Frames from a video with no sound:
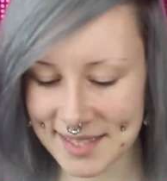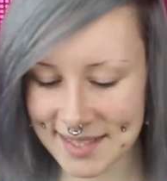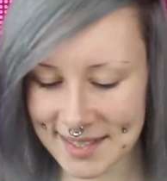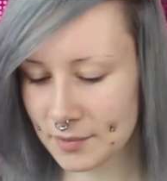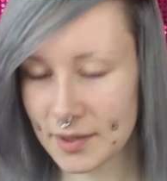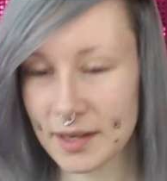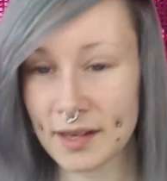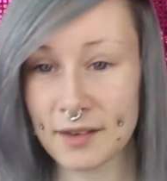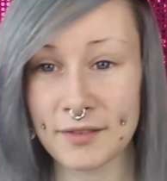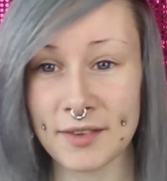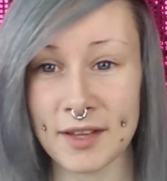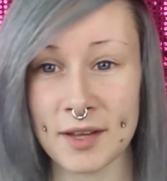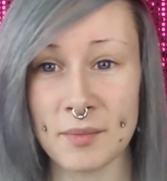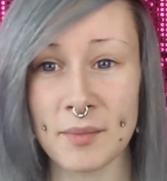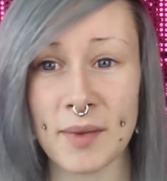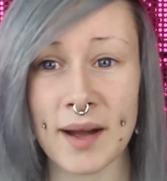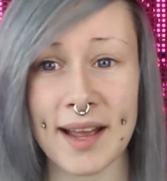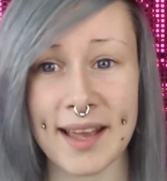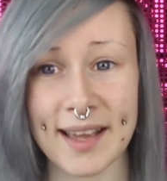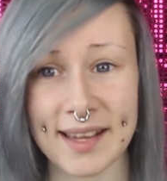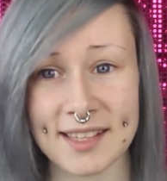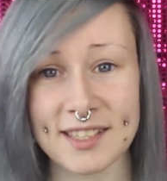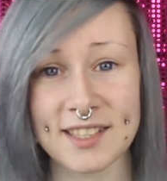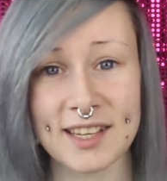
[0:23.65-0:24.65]
One of them
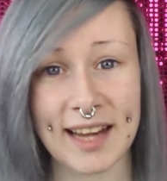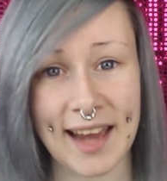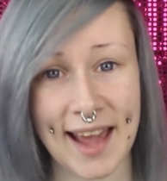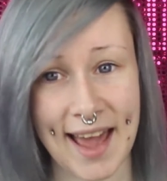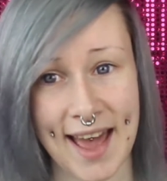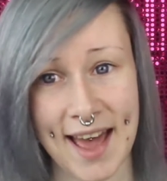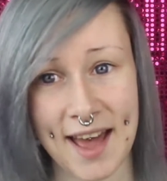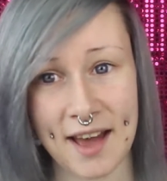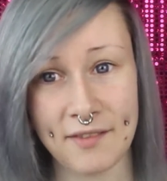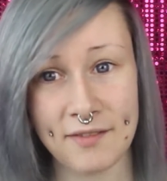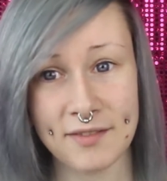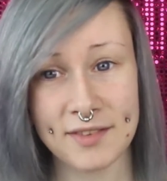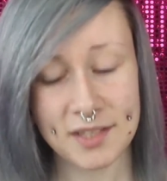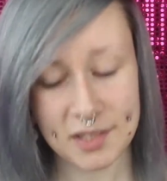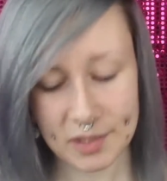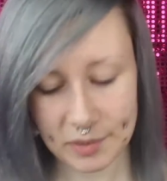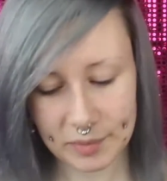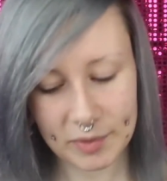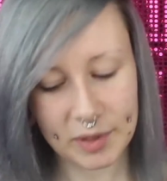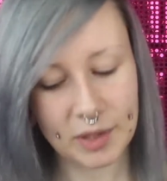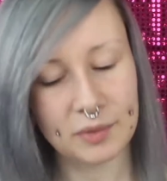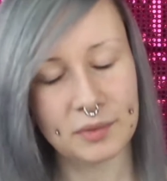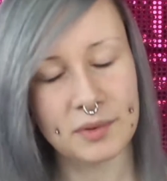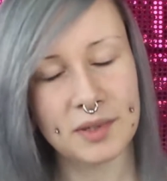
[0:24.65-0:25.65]
I actually have, so
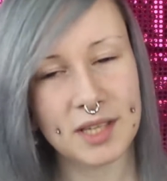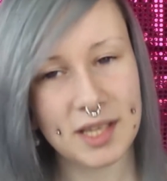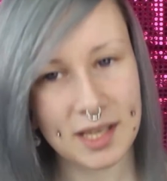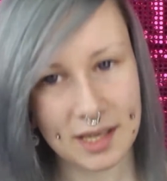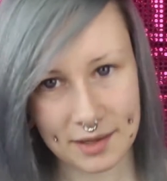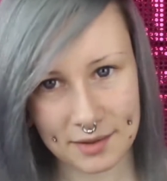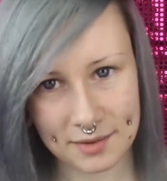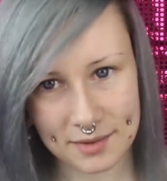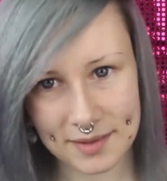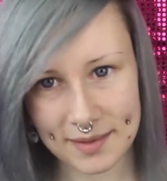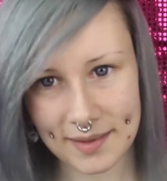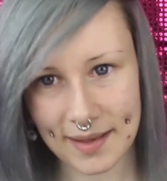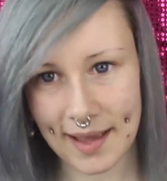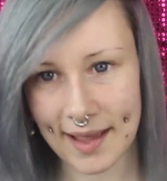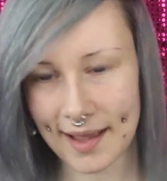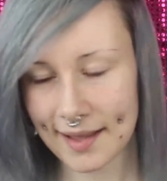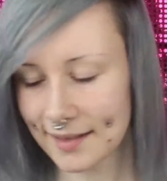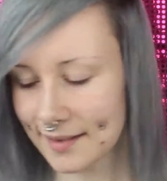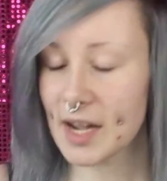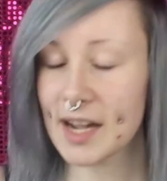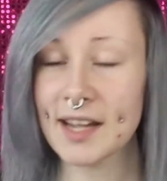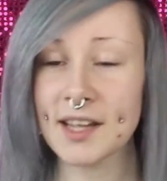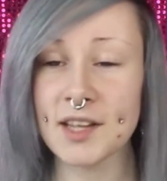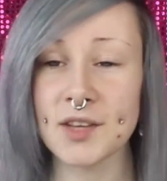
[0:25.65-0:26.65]
I'm going to use
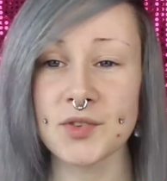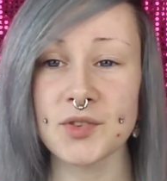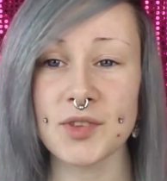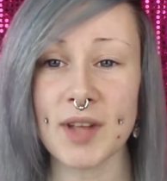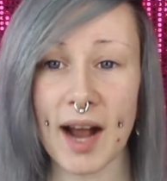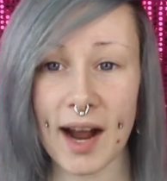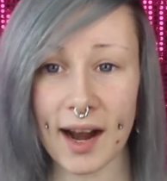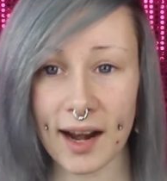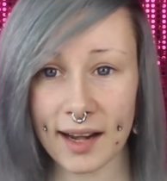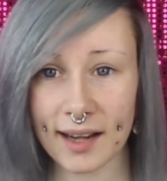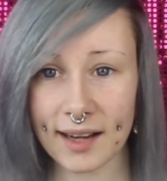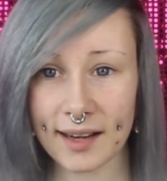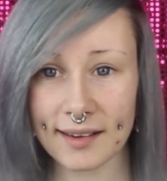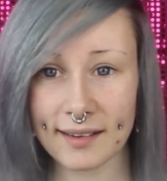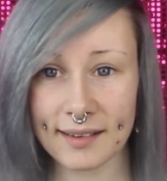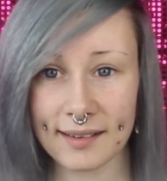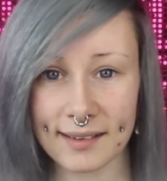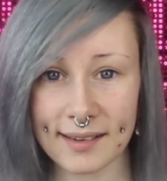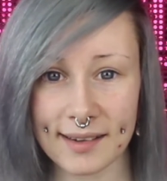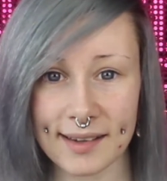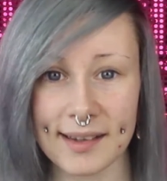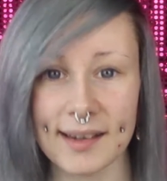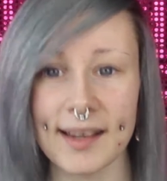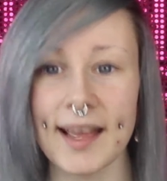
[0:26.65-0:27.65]
that. I used
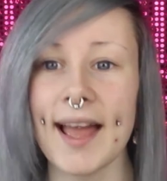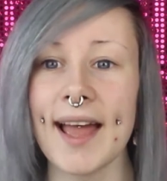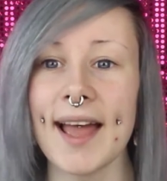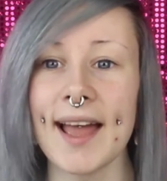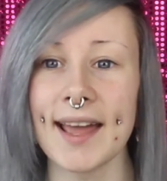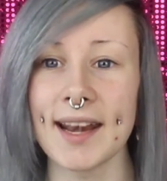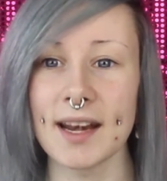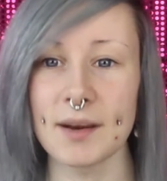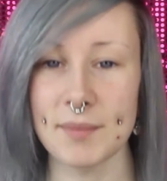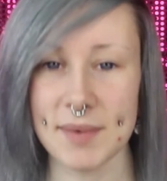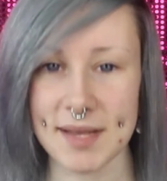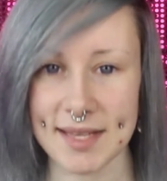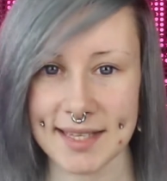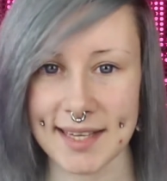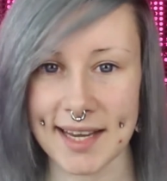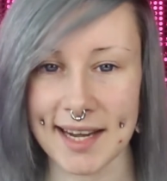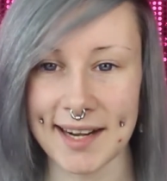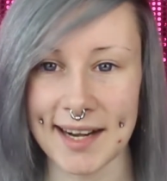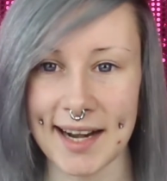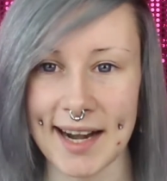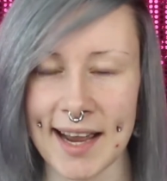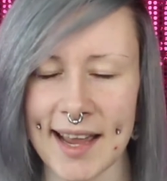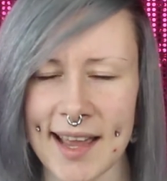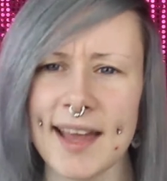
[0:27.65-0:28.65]
eyeliner and a
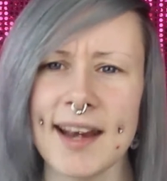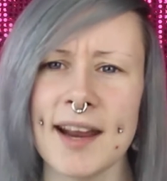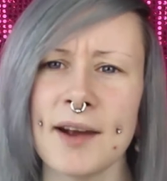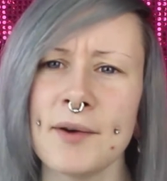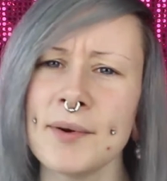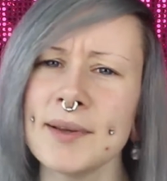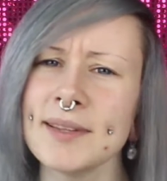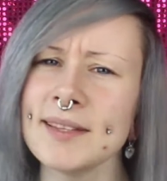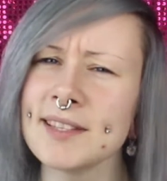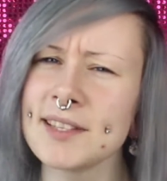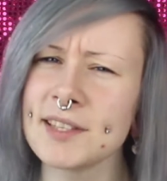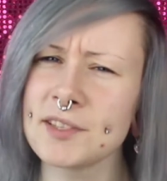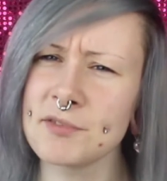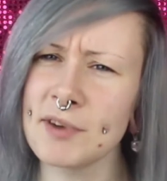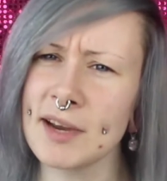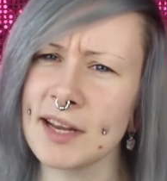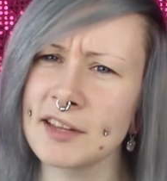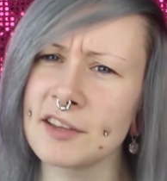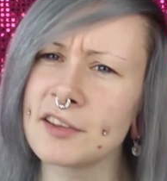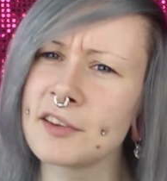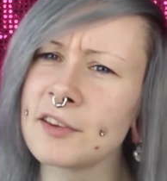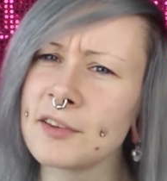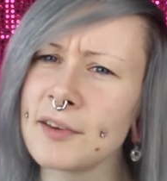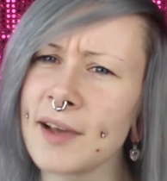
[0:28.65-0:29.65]
mascara. And I went
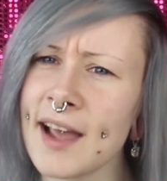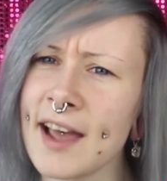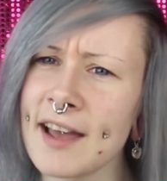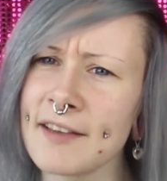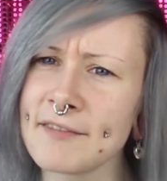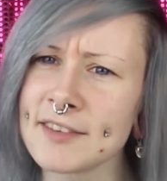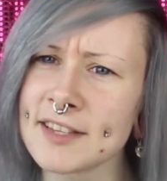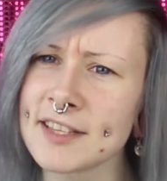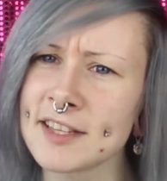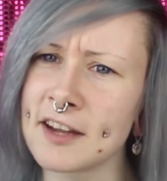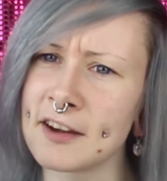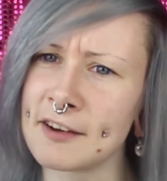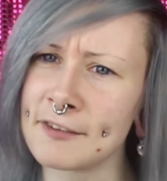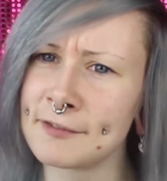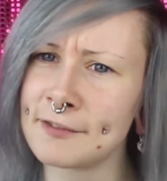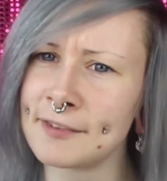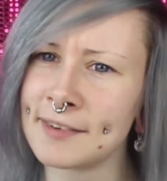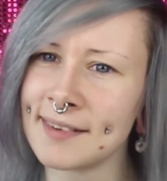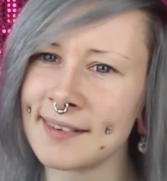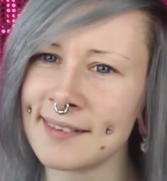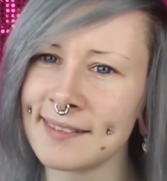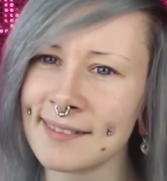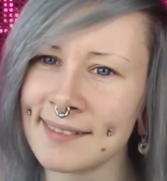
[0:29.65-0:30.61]
straight to heavy stuff.